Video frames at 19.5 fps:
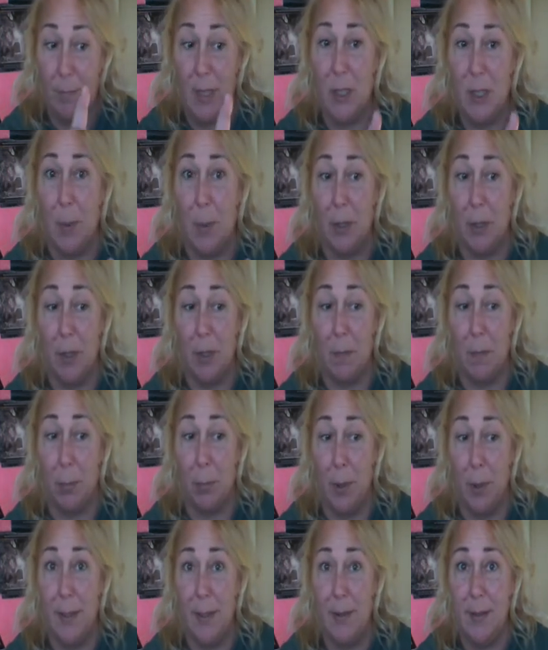It's bigger than
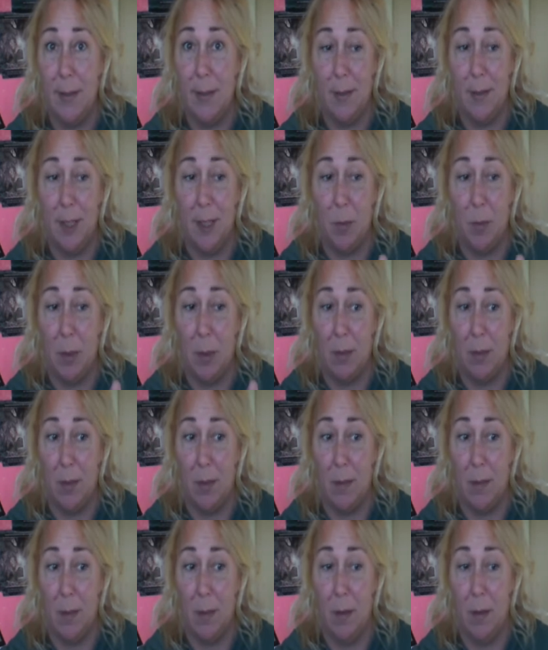print, it's bigger
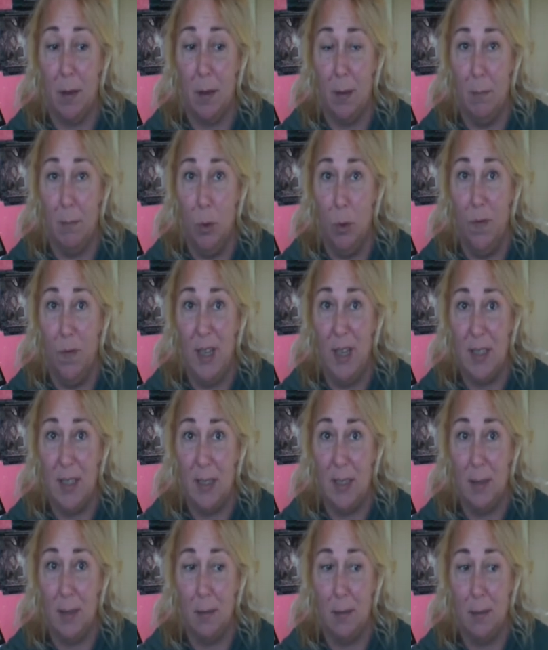than
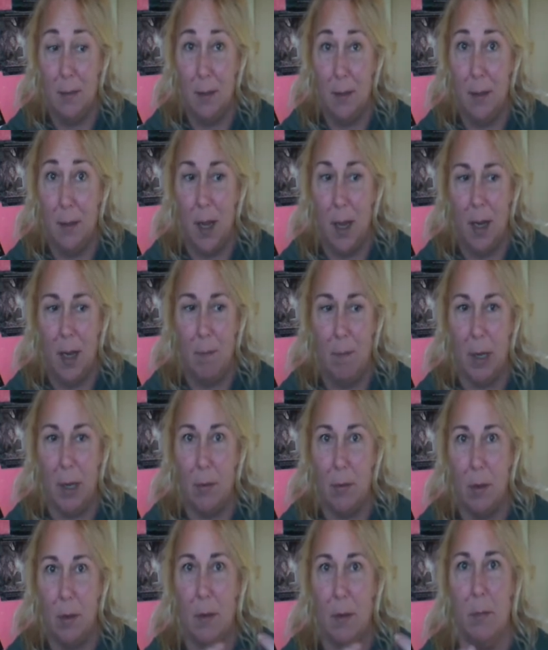movies, and
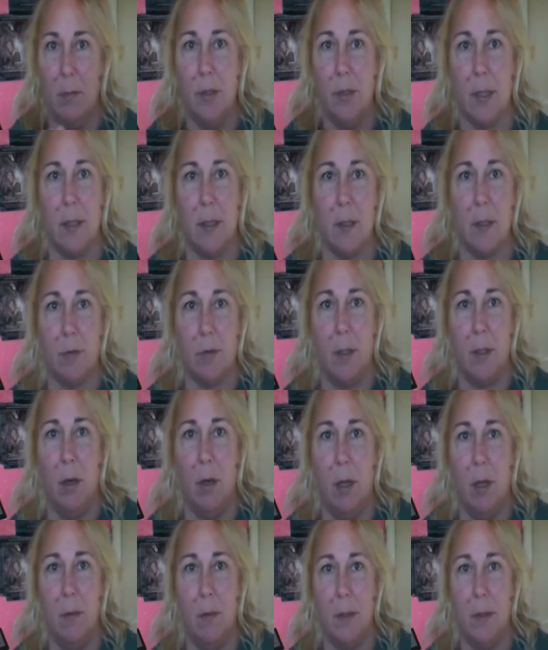bigger than the music industry
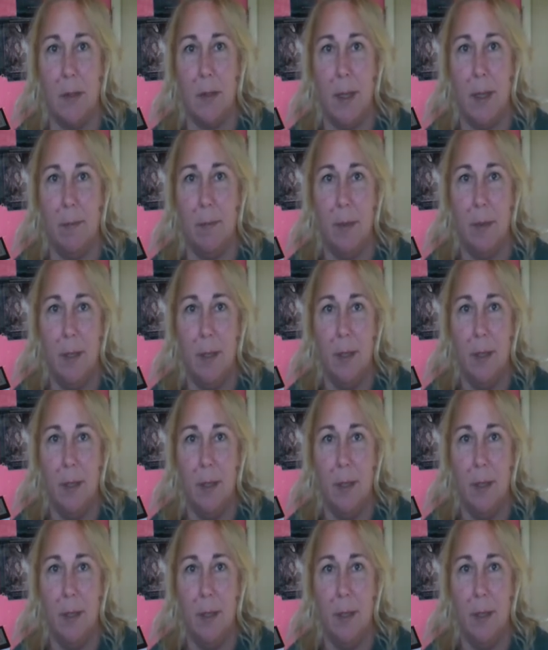all at one time.